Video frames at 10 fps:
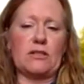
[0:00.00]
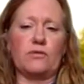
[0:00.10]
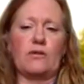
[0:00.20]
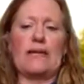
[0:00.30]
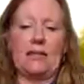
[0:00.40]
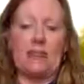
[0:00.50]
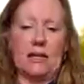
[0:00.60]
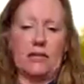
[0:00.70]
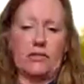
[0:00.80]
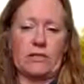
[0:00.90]
in their
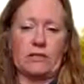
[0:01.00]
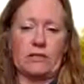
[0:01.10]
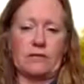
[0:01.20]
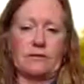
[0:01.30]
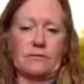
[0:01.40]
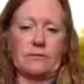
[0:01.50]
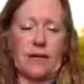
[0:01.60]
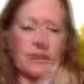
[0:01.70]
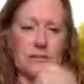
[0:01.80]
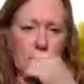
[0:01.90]
countries, right?